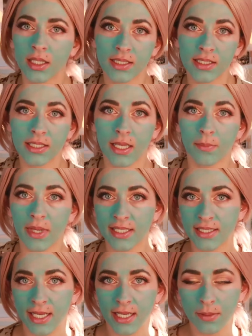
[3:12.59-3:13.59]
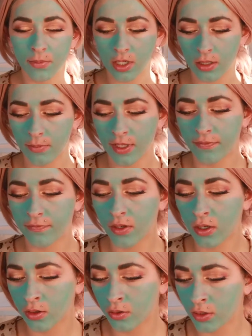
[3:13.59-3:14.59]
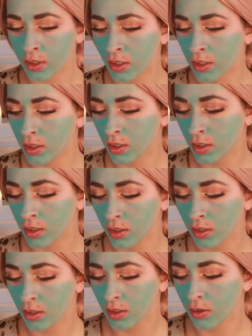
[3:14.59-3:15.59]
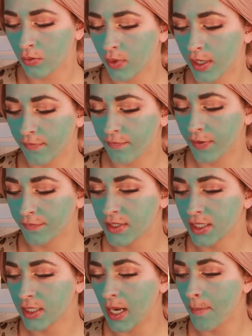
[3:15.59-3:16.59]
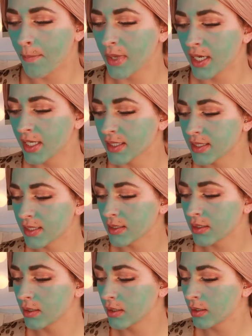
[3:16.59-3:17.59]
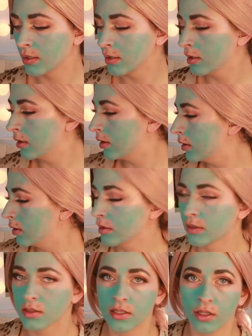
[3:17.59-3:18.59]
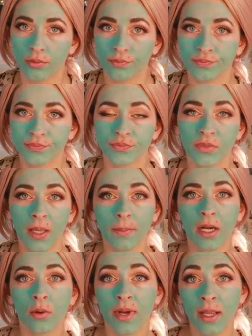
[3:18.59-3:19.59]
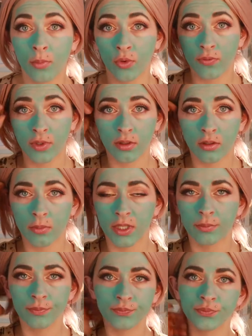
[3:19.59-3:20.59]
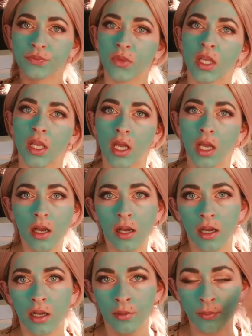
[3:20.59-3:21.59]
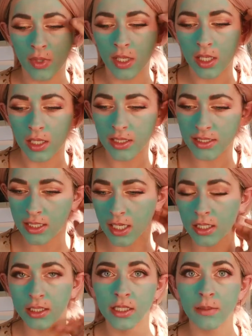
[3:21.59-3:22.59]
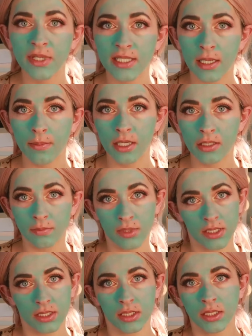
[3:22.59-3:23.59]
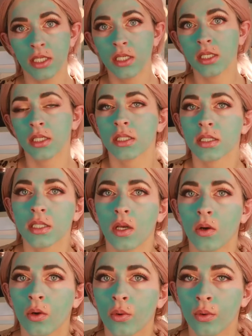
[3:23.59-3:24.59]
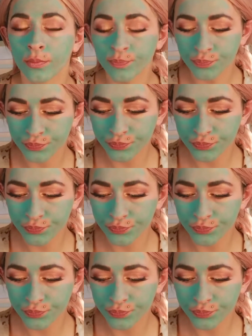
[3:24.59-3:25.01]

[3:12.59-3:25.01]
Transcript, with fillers: let's set my timer on my phone. We got 15 minutes. So I'm gonna ramble for a little bit. Um, let's talk a little bit about me. So